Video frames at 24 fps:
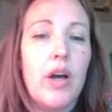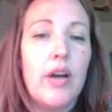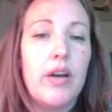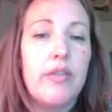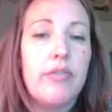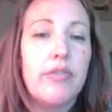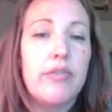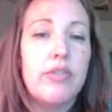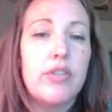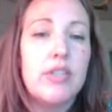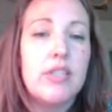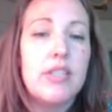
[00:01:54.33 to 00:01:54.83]

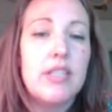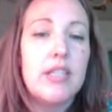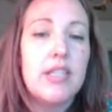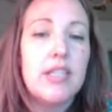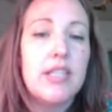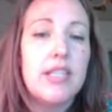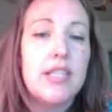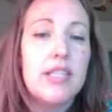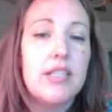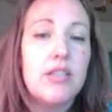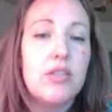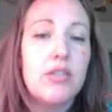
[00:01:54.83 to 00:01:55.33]
For a
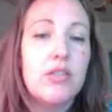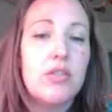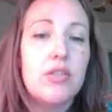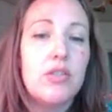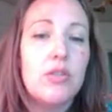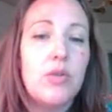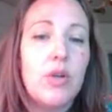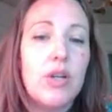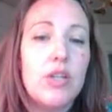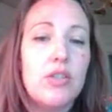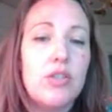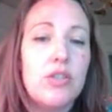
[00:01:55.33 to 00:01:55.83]
statistical
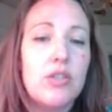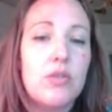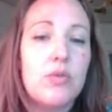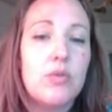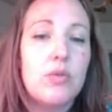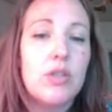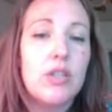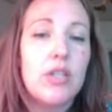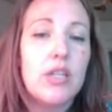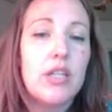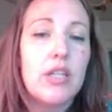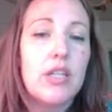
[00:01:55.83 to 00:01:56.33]
question,
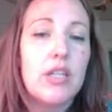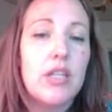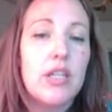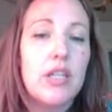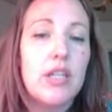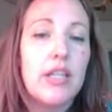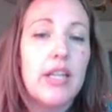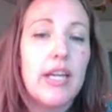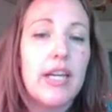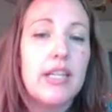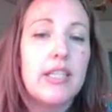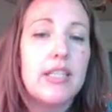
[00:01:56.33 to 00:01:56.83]
we're going to
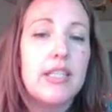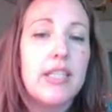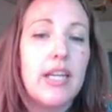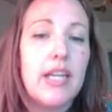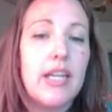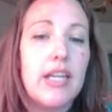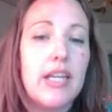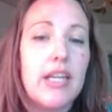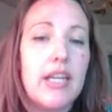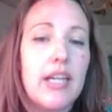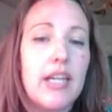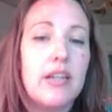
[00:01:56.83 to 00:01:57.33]
collect
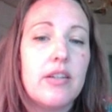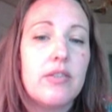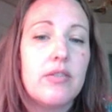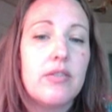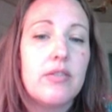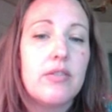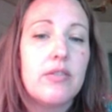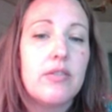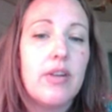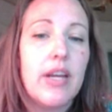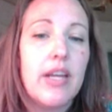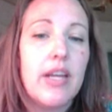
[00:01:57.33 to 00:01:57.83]
data,
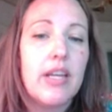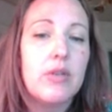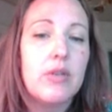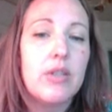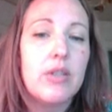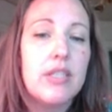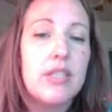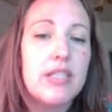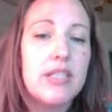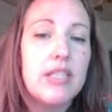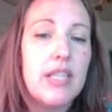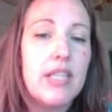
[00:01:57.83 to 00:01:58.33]
right? We
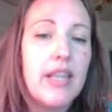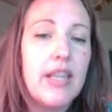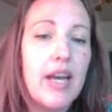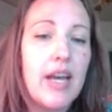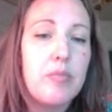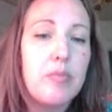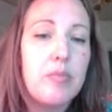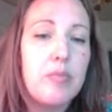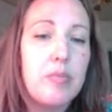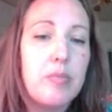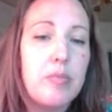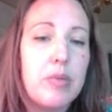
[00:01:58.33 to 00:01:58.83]
see that
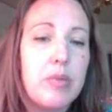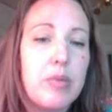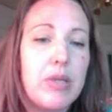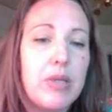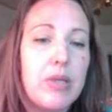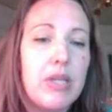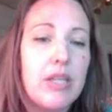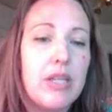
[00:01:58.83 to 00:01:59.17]
piece.